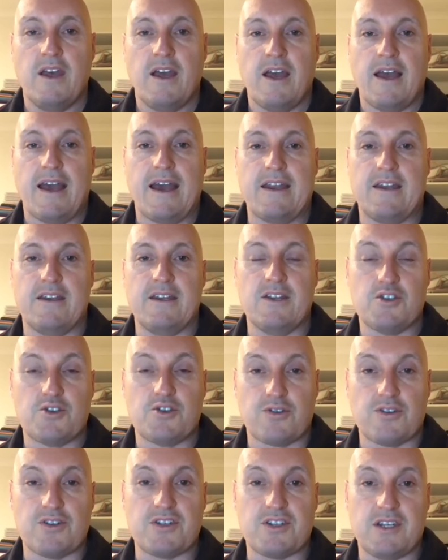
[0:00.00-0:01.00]
had an
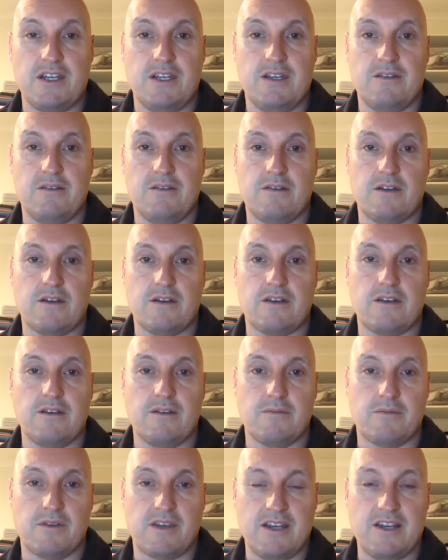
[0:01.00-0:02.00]
interest in uh,
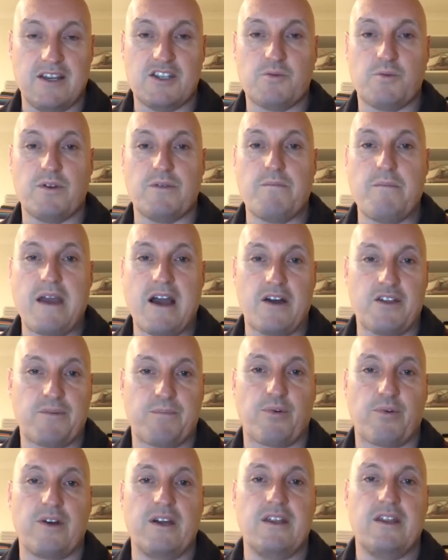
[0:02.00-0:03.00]
kids with mouth
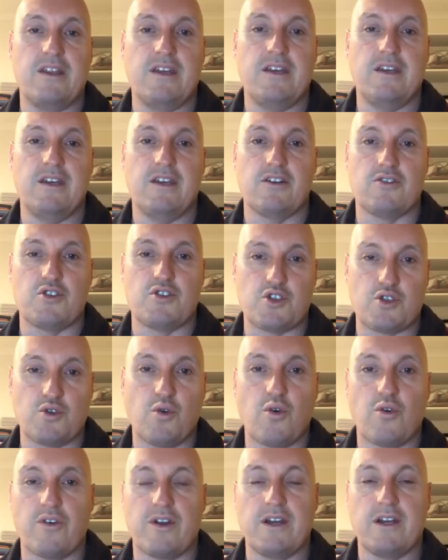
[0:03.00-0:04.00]
breathing and
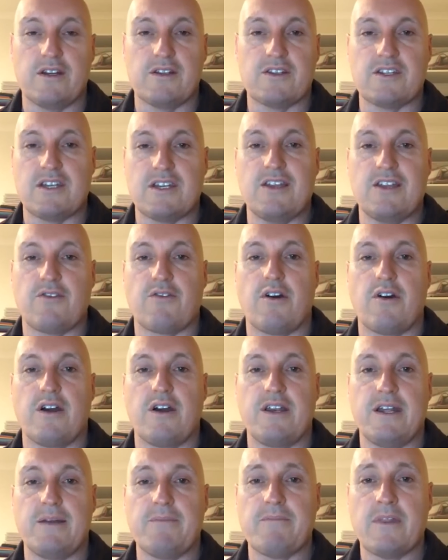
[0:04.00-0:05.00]
snoring and teeth
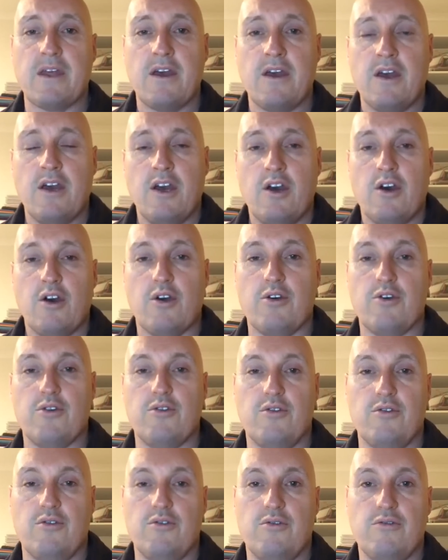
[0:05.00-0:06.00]
grinding
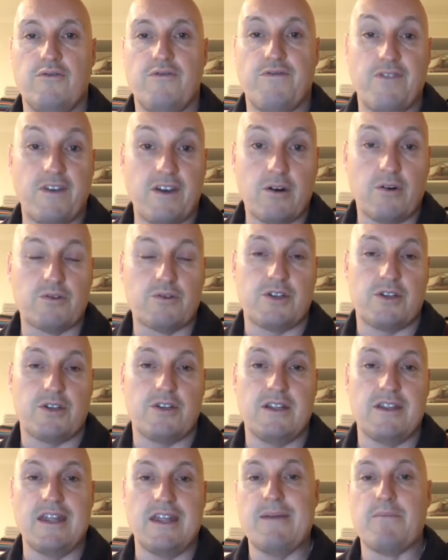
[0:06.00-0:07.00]
who felt
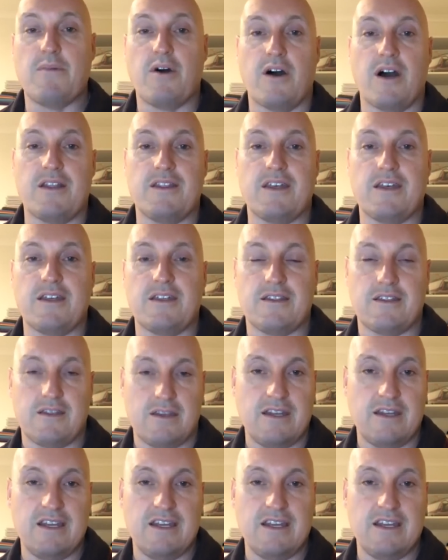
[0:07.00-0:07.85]
in their mind that the